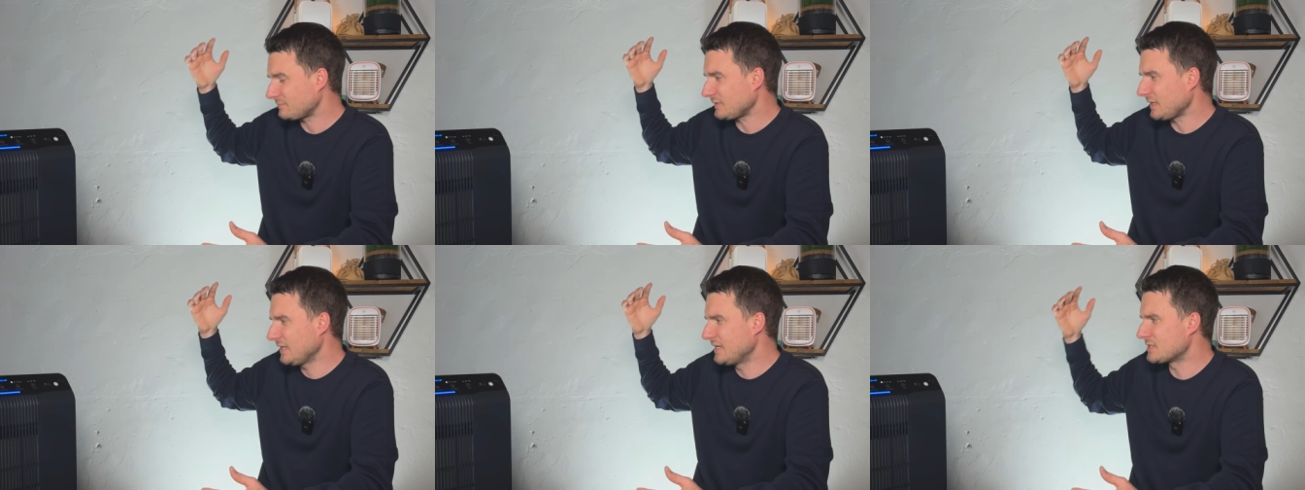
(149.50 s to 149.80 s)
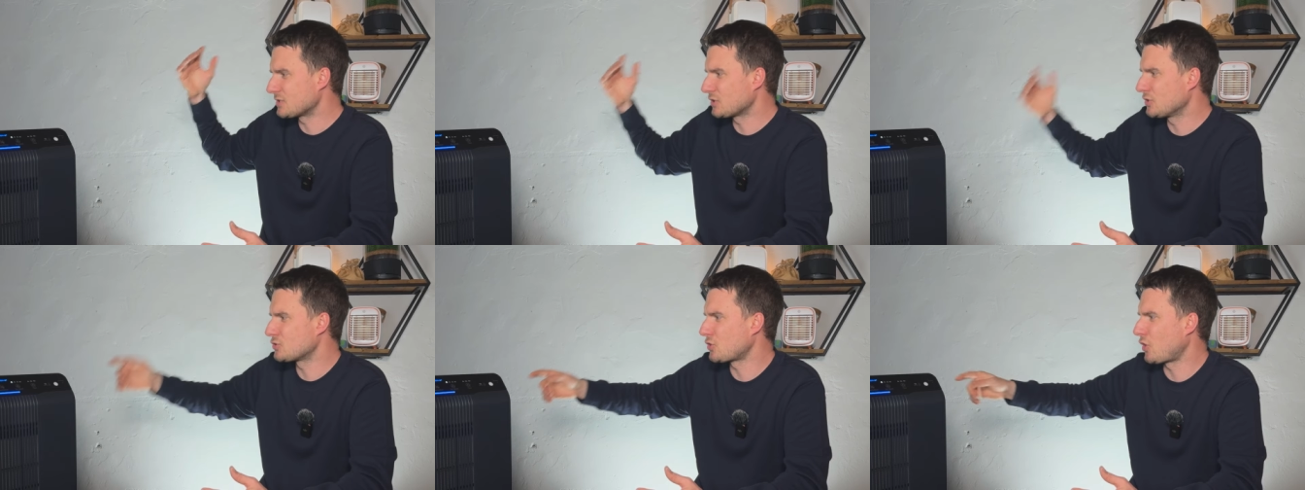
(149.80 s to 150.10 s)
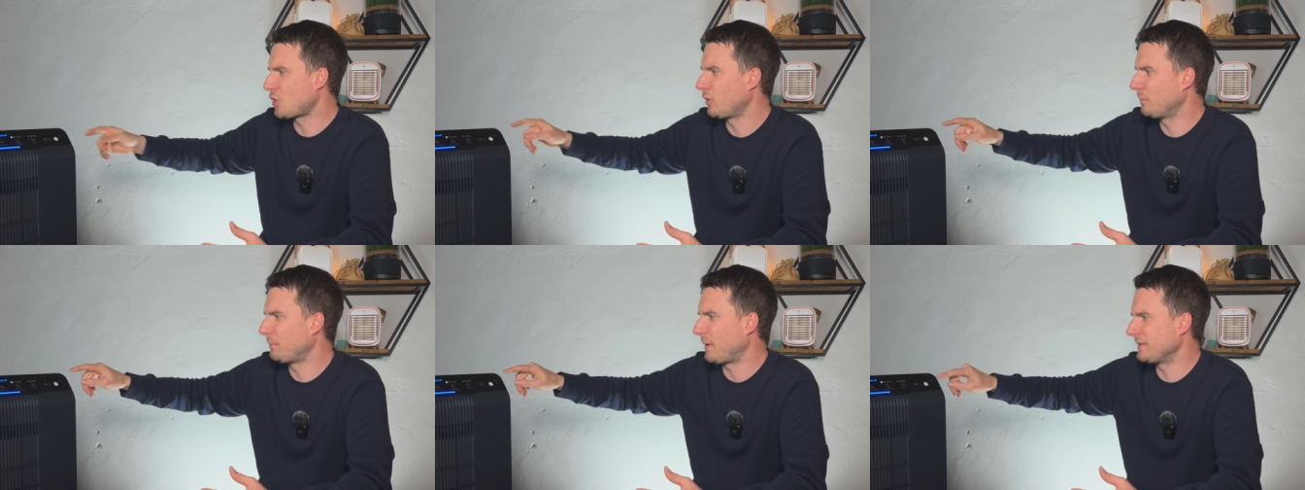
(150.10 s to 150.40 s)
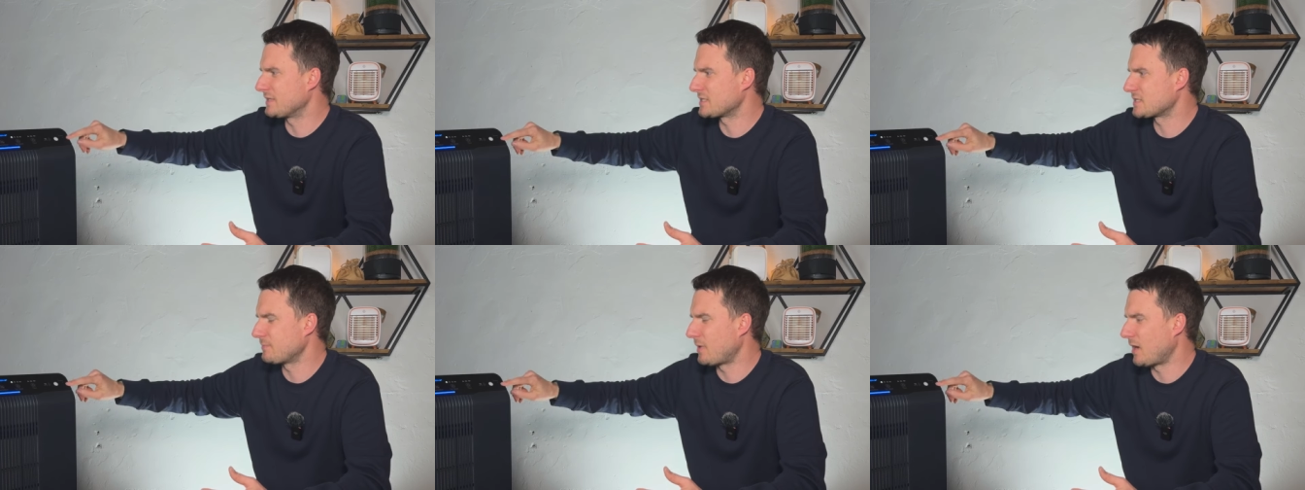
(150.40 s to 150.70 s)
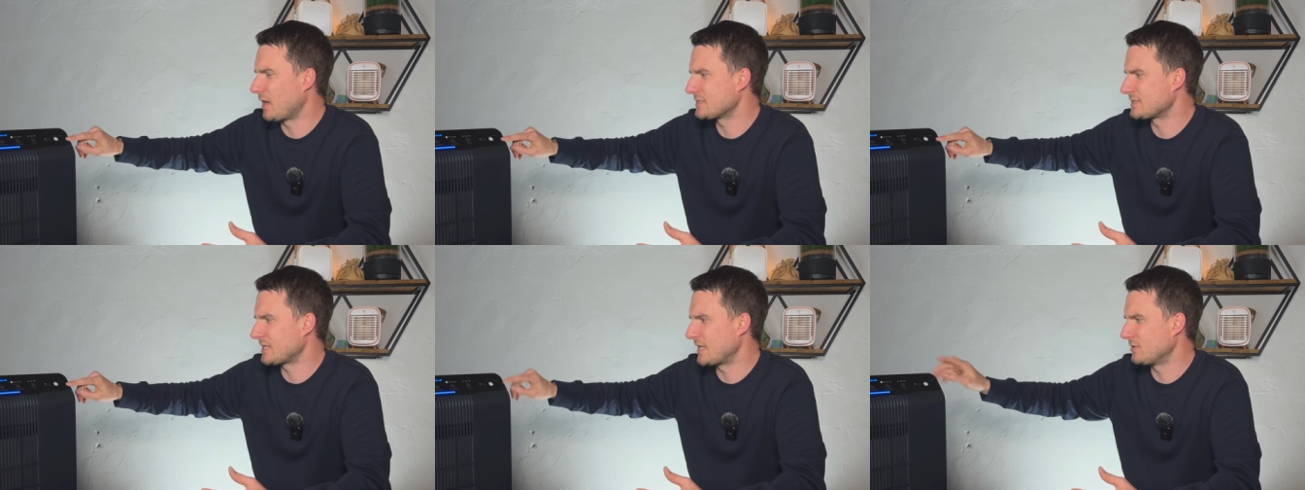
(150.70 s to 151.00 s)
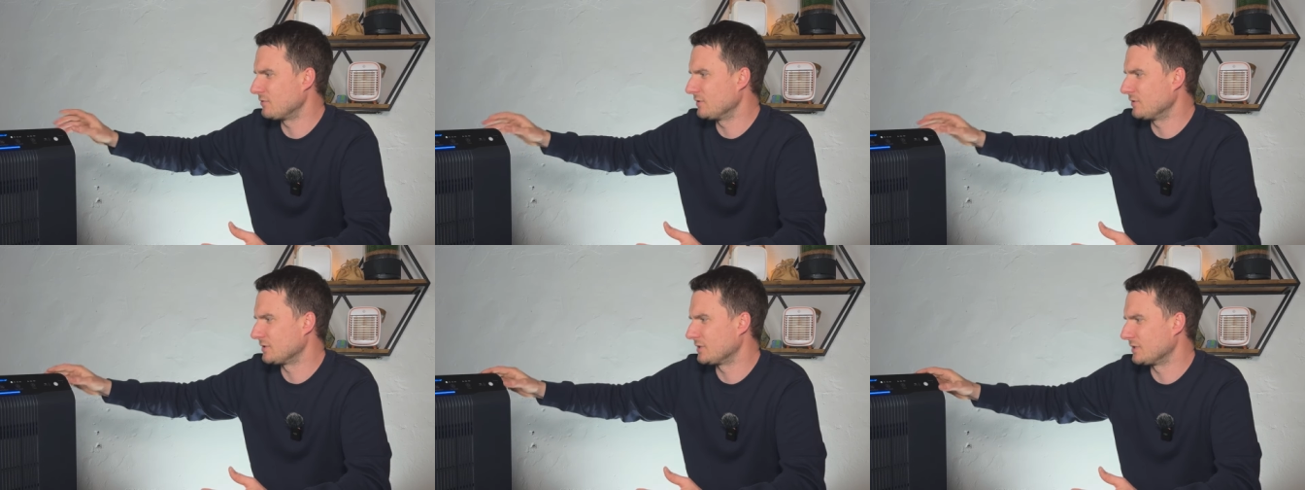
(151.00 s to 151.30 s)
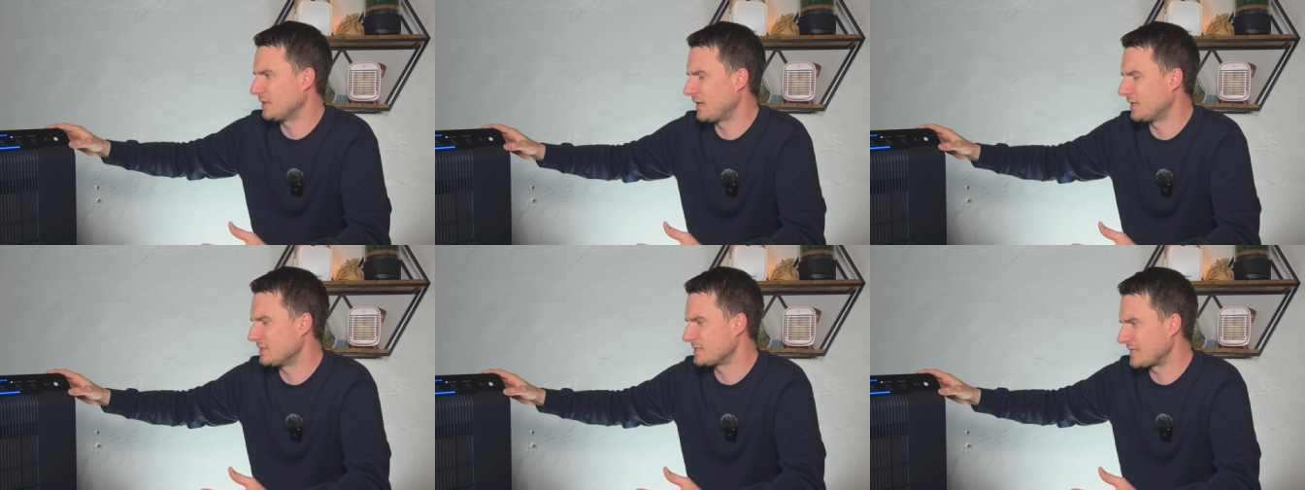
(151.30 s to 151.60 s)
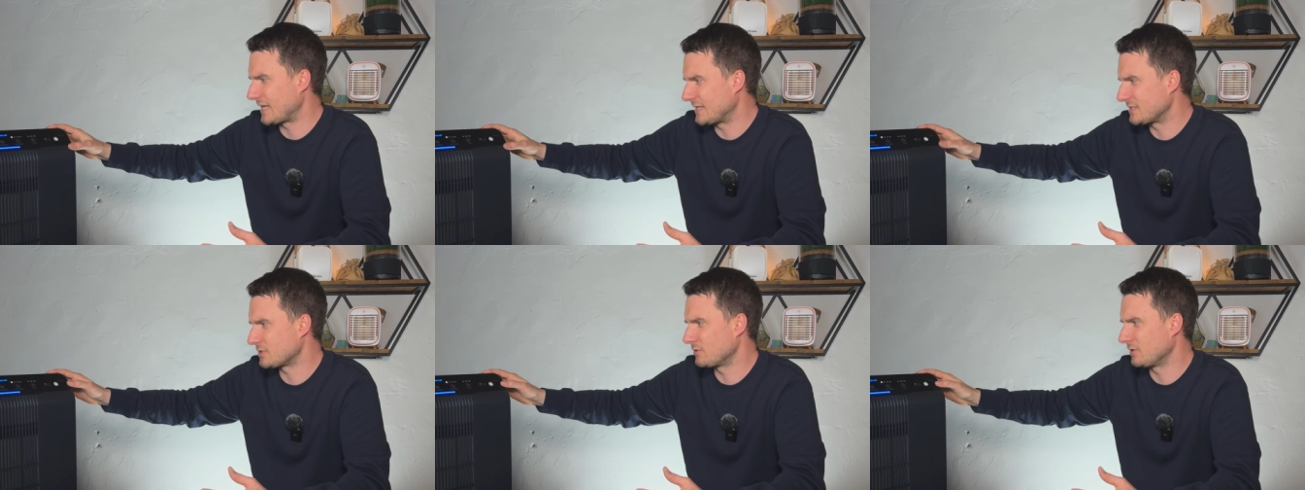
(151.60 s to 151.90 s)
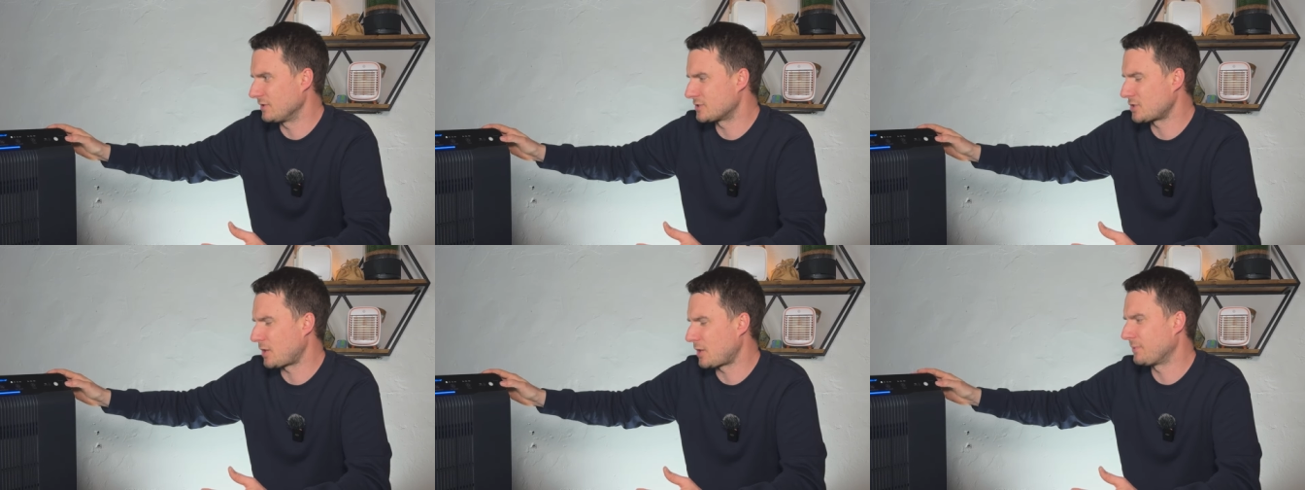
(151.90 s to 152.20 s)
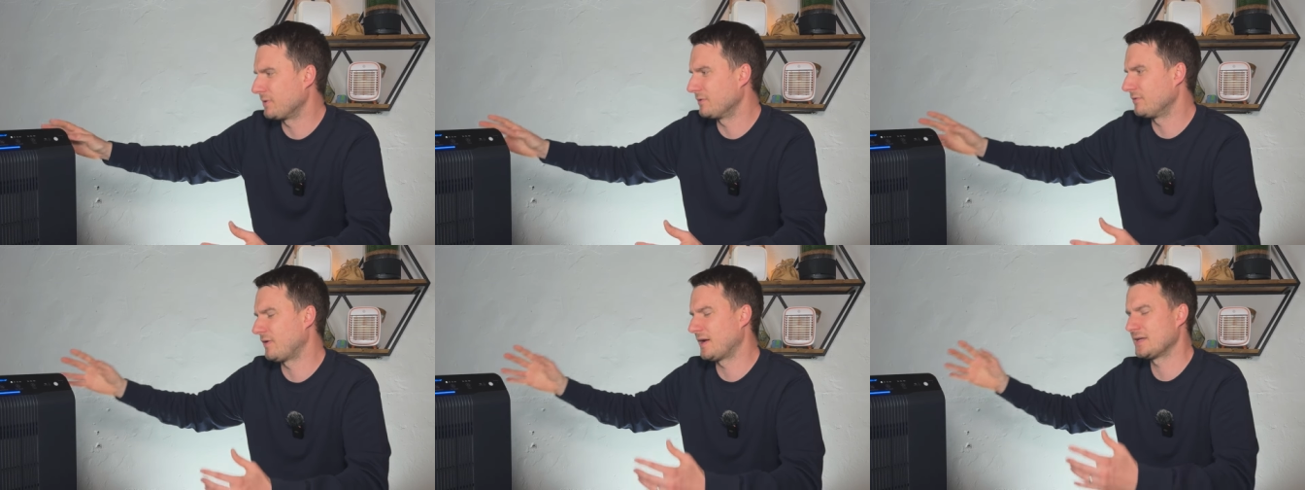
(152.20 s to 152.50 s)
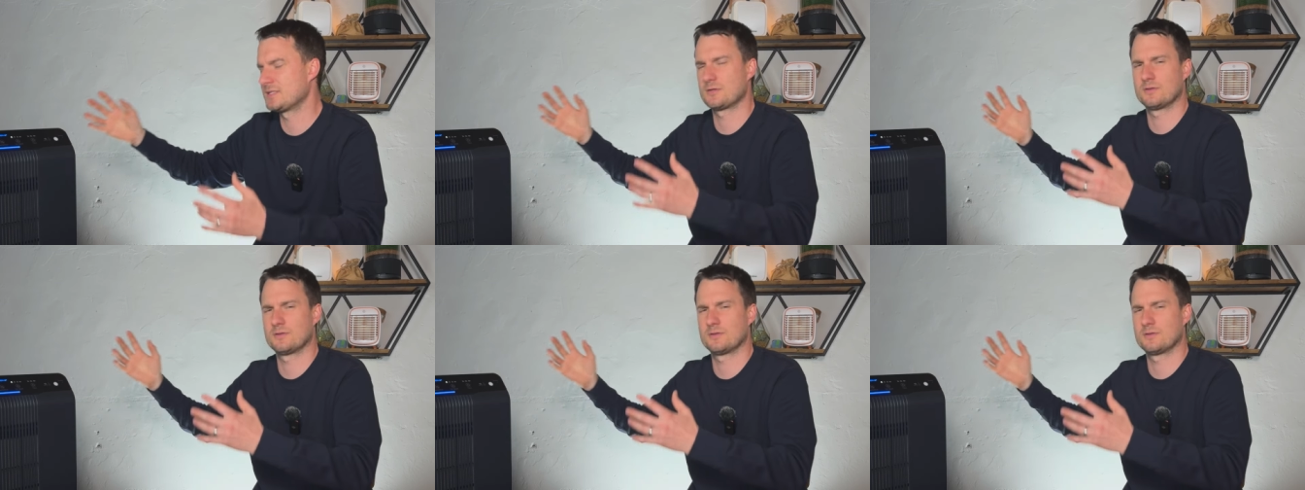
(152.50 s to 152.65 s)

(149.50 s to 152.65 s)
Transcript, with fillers: is controlled by the smart sensor at the, top of the device.